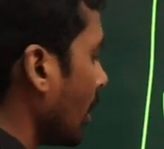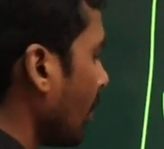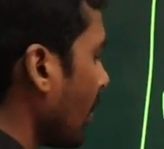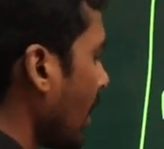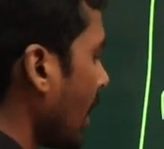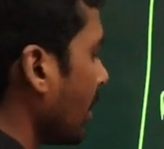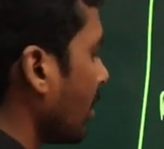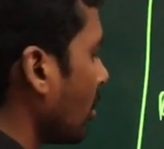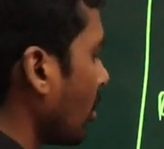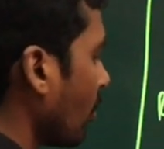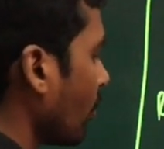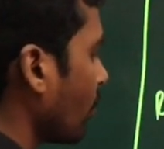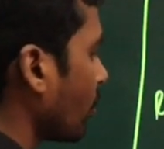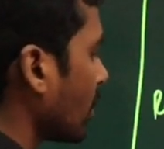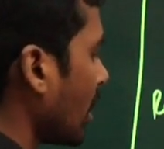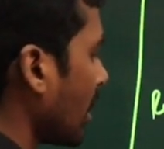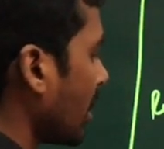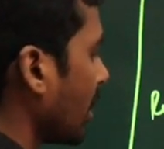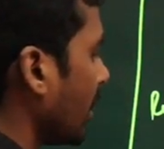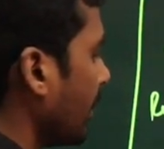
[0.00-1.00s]
remainder of
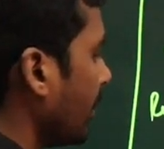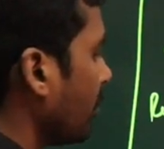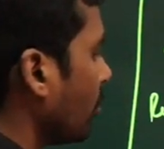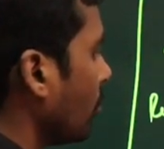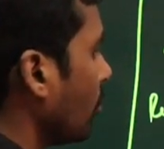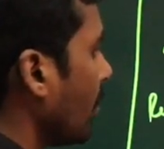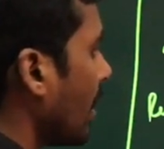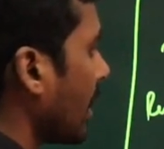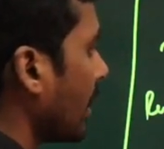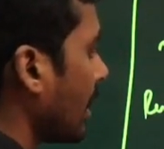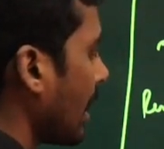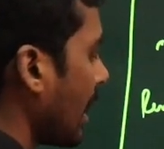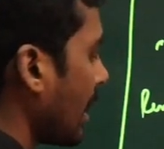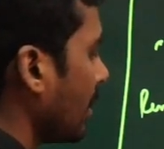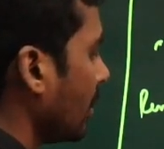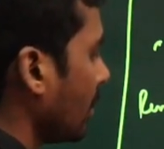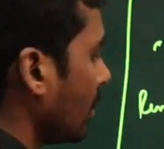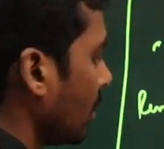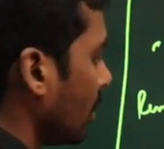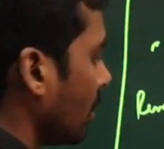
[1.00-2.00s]
32 by
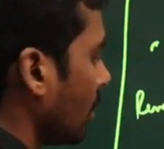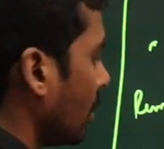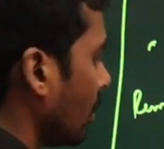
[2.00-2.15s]
9